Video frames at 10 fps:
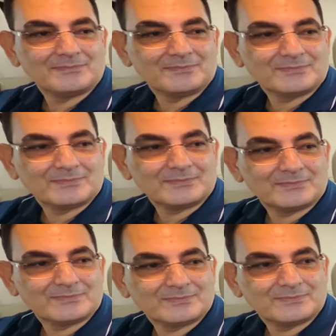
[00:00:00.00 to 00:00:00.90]

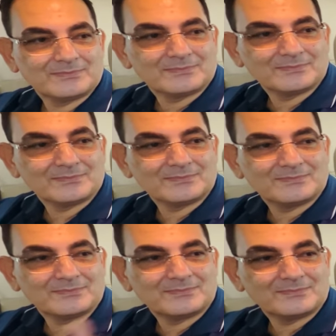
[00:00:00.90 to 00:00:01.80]

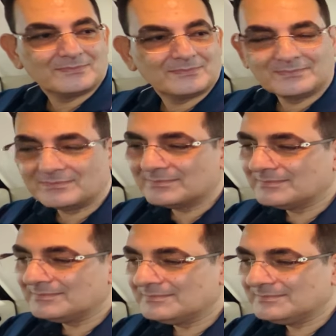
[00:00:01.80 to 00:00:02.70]

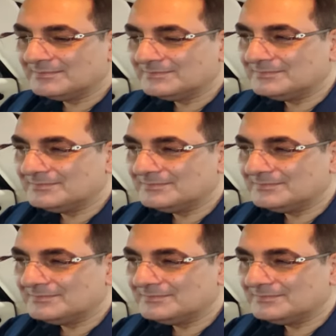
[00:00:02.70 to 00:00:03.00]
(silent)